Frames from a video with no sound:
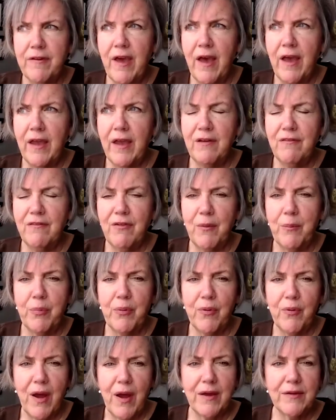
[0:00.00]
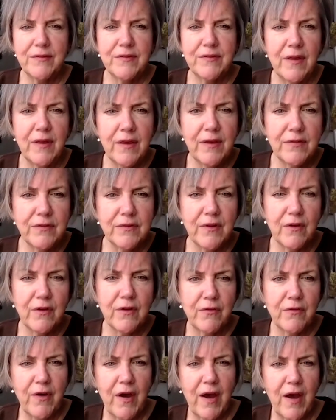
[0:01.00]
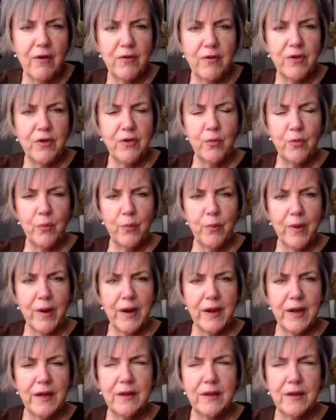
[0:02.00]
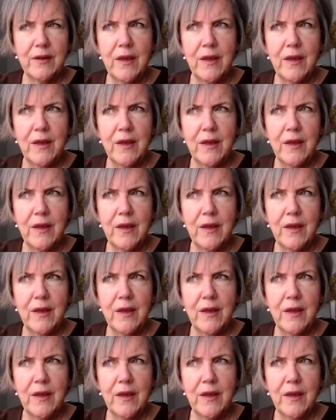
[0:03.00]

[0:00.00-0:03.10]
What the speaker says: kind of a process of how you might